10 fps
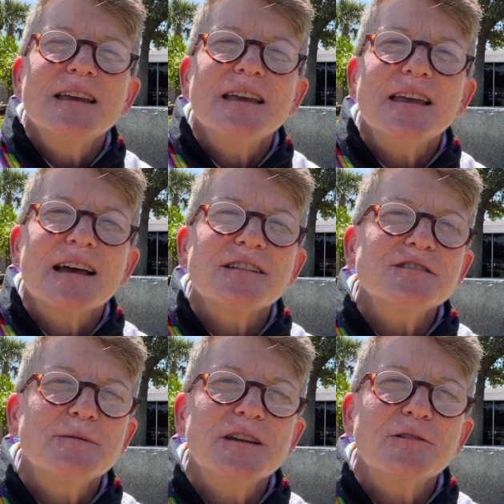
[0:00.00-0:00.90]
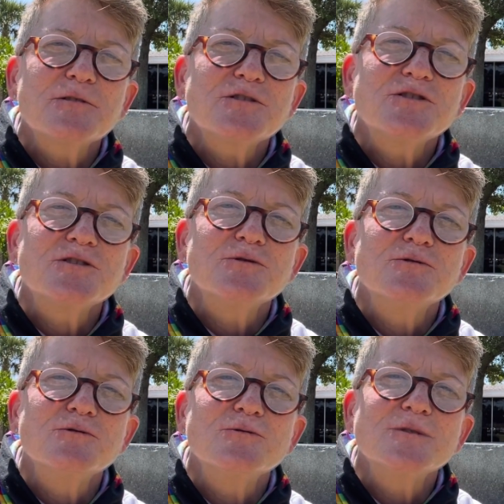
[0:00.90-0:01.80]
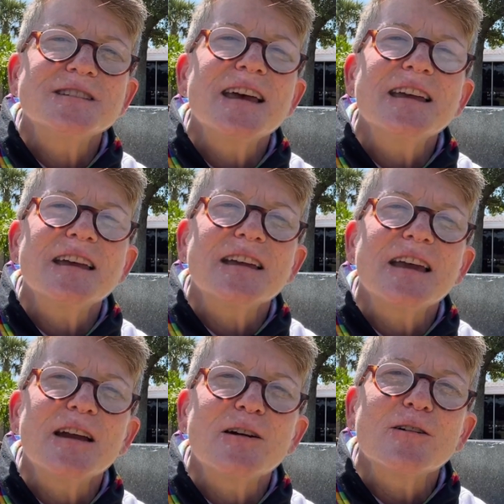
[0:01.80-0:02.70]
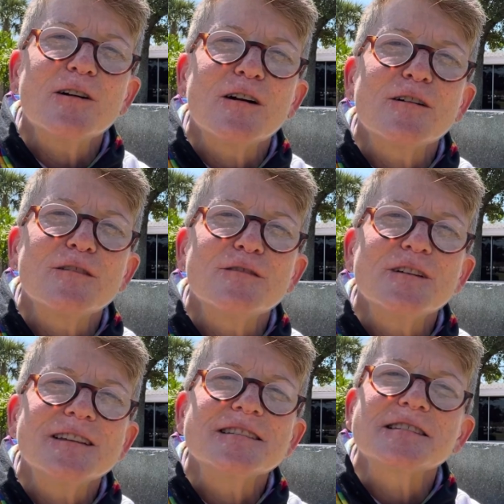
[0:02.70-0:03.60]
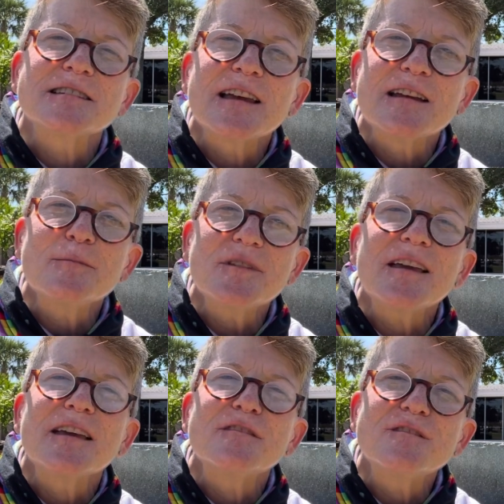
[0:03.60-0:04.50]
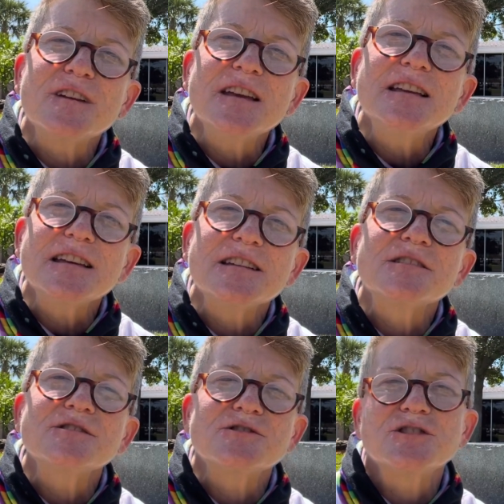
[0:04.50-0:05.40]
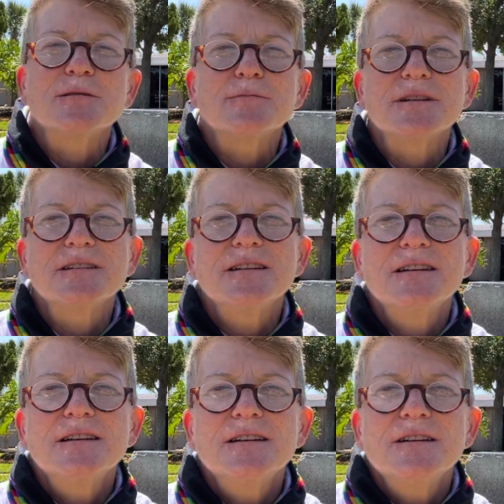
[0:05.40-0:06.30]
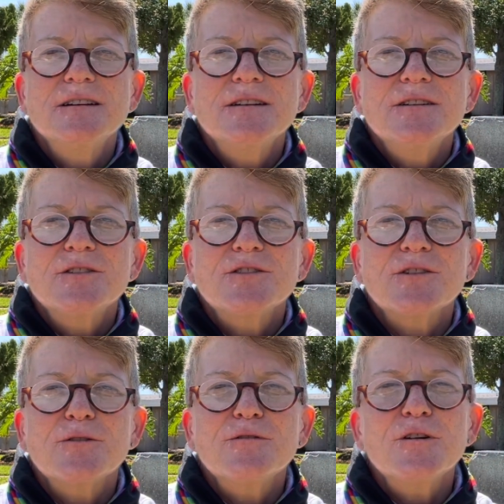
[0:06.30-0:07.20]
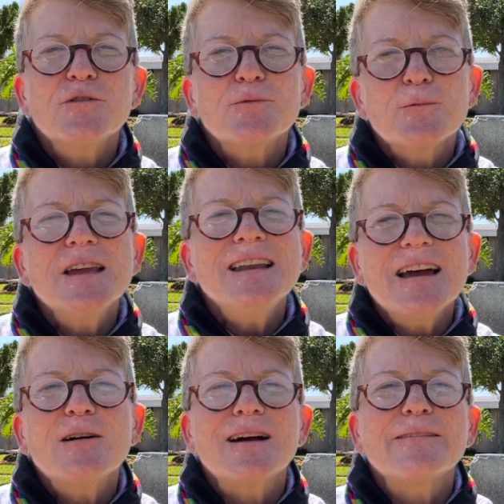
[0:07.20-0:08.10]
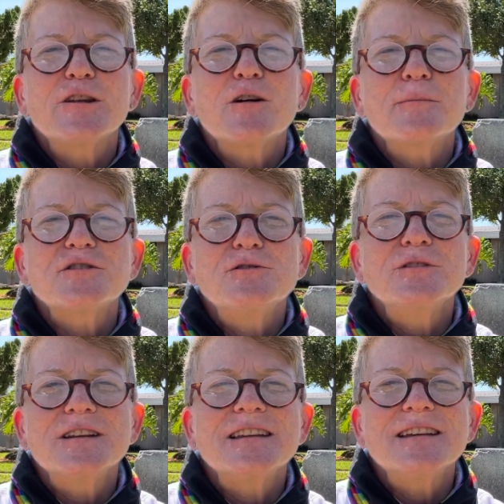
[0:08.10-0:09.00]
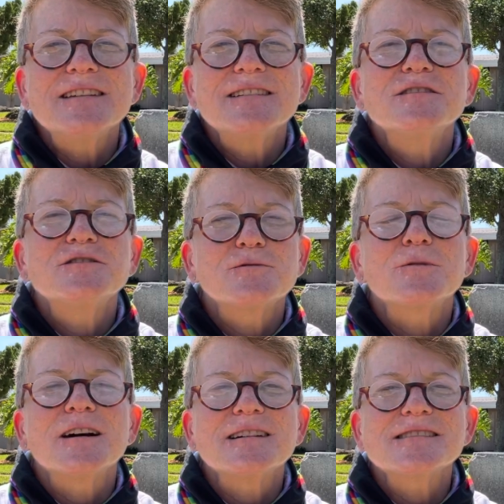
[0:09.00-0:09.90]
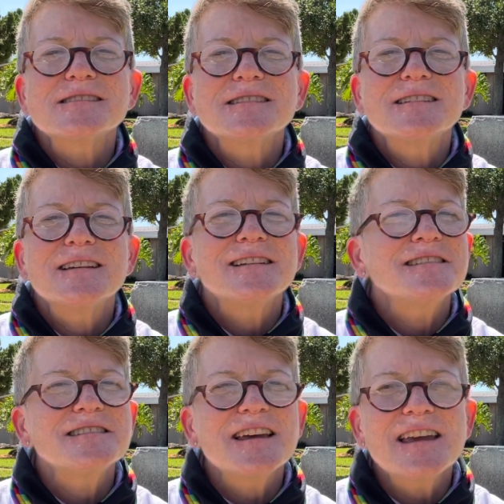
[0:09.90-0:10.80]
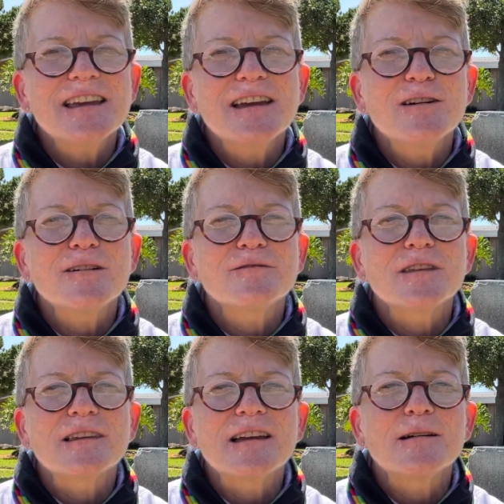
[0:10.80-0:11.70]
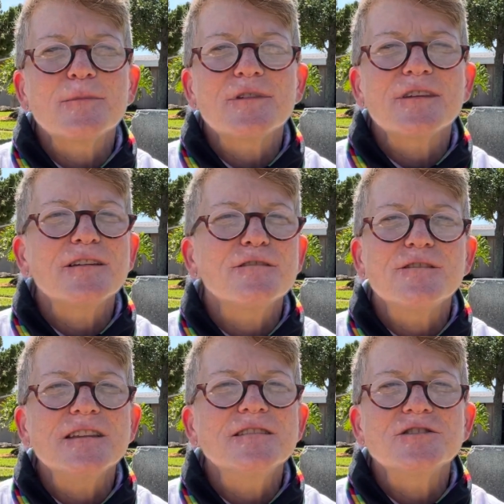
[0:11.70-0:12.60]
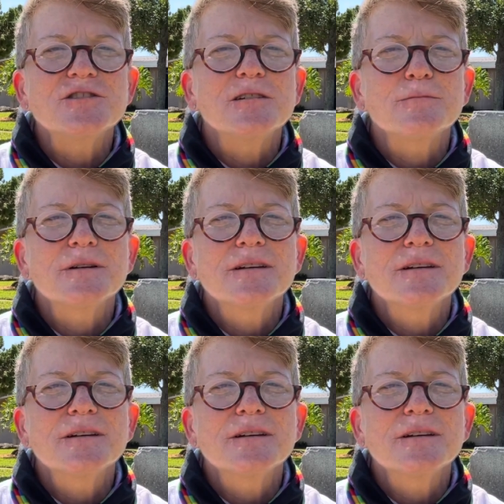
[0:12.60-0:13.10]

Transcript: he asked Peter to take care of his lambs and feed his sheep. So, folks, we now have an opportunity to rise and to take care of the lambs and feed the sheep.